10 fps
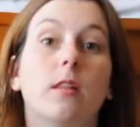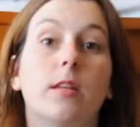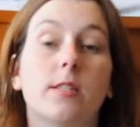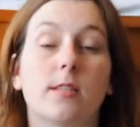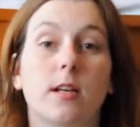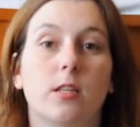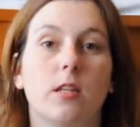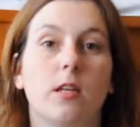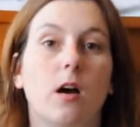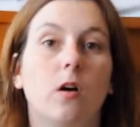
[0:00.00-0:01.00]
This is
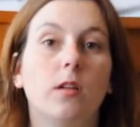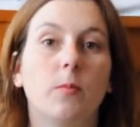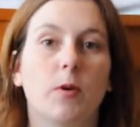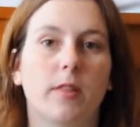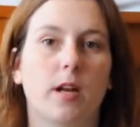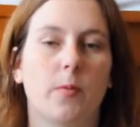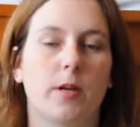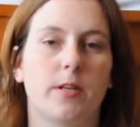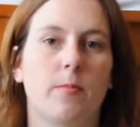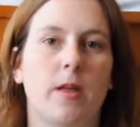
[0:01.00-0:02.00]
actually the only book that I
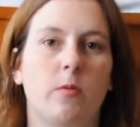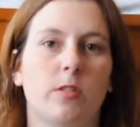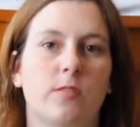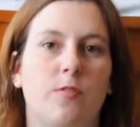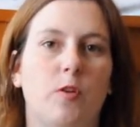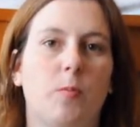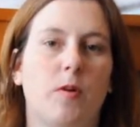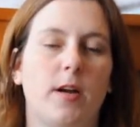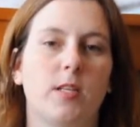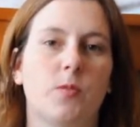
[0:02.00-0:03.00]
picked up that was full
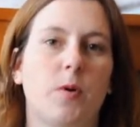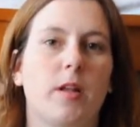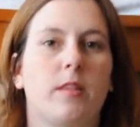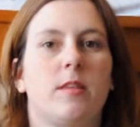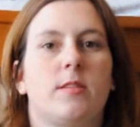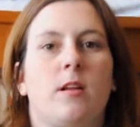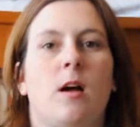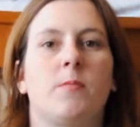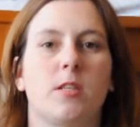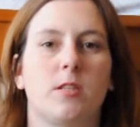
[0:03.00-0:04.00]
price, but the
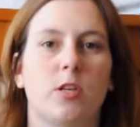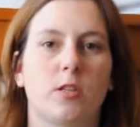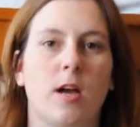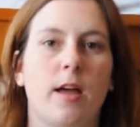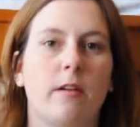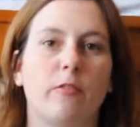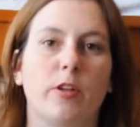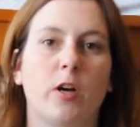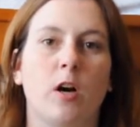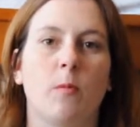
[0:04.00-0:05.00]
synopsis just kind of
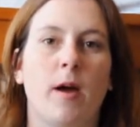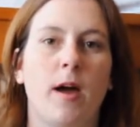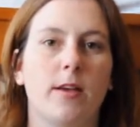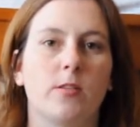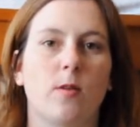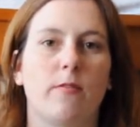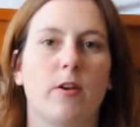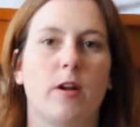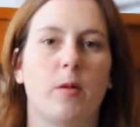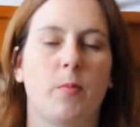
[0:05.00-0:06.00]
really caught my eye, so I
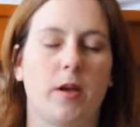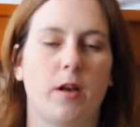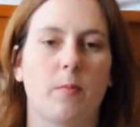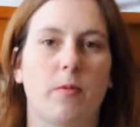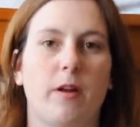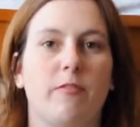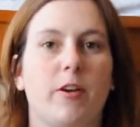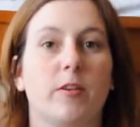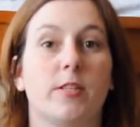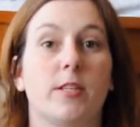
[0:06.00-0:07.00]
figured I'd pick it up. And I
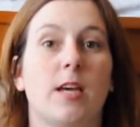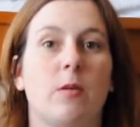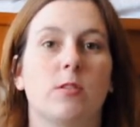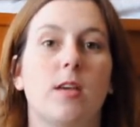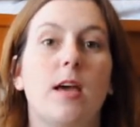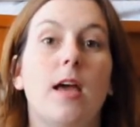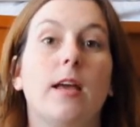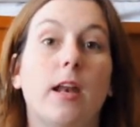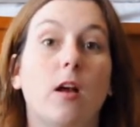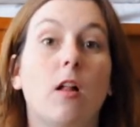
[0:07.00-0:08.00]
figured since I was
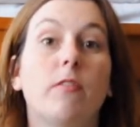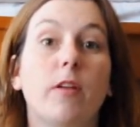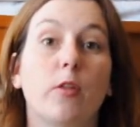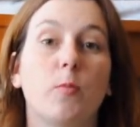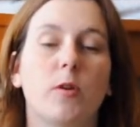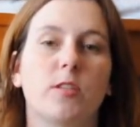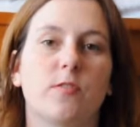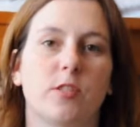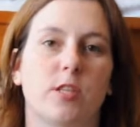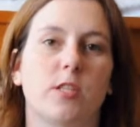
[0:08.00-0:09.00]
getting all the other books
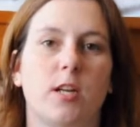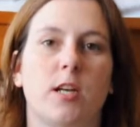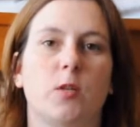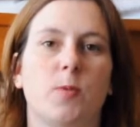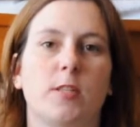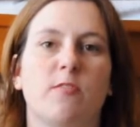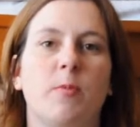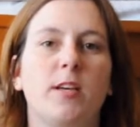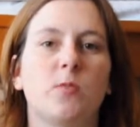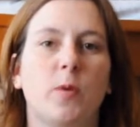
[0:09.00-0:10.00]
for such an inexpensive
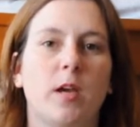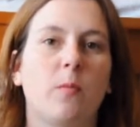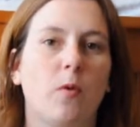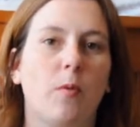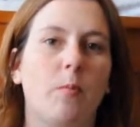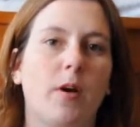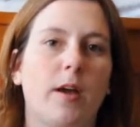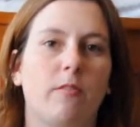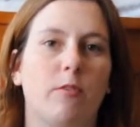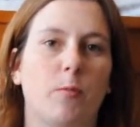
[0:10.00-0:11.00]
price, picking up one book
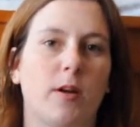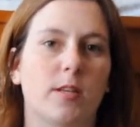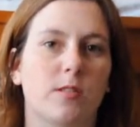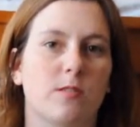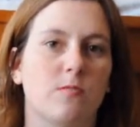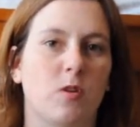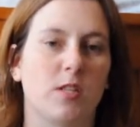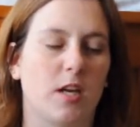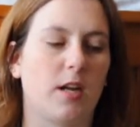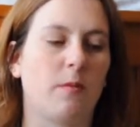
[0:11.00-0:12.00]
at full price
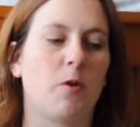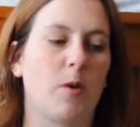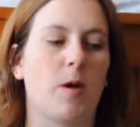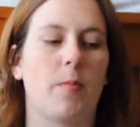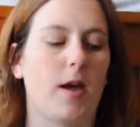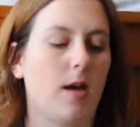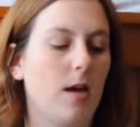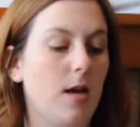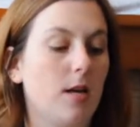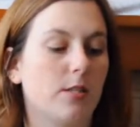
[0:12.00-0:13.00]
wasn't going to break my bank.
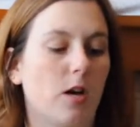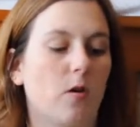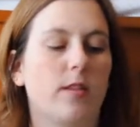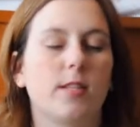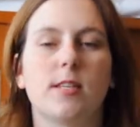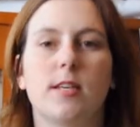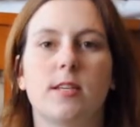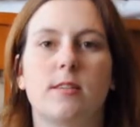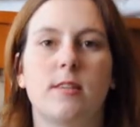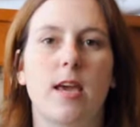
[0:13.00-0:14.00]
So this
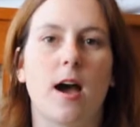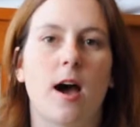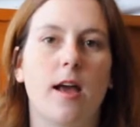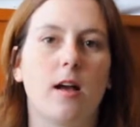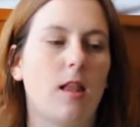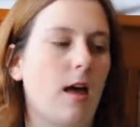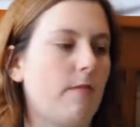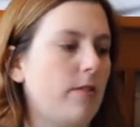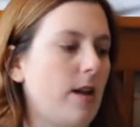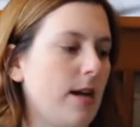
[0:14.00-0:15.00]
is The Isle
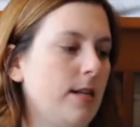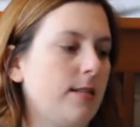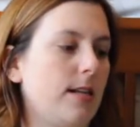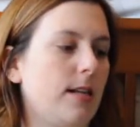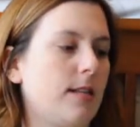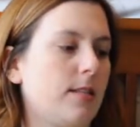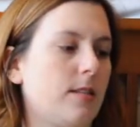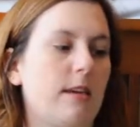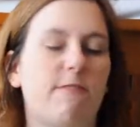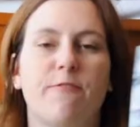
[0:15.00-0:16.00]
of Night. It is
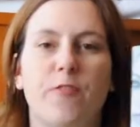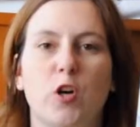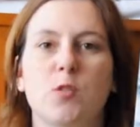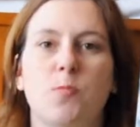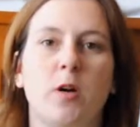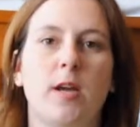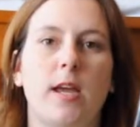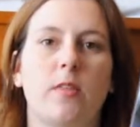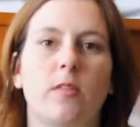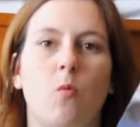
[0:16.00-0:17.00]
the first book
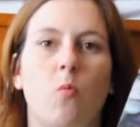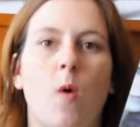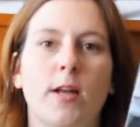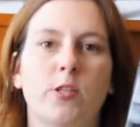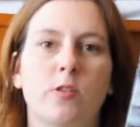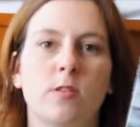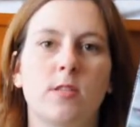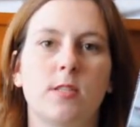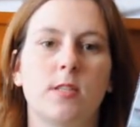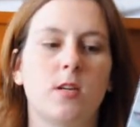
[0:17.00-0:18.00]
in the Watchers
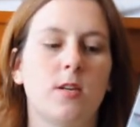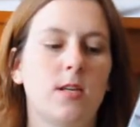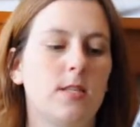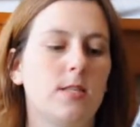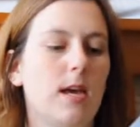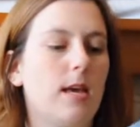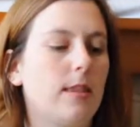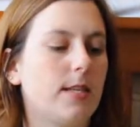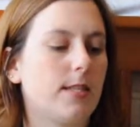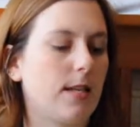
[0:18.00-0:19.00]
series.
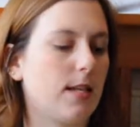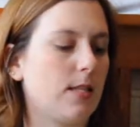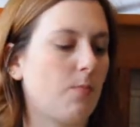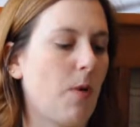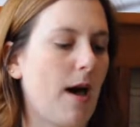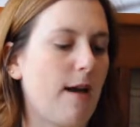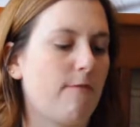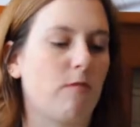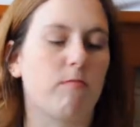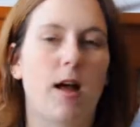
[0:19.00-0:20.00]
This is by
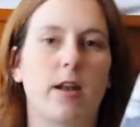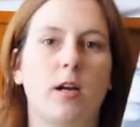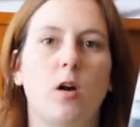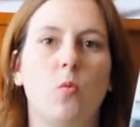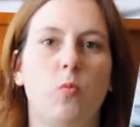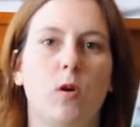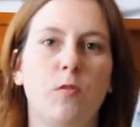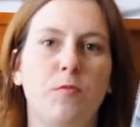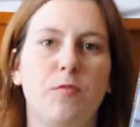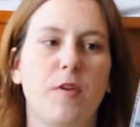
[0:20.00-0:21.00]
Veronica Wolff.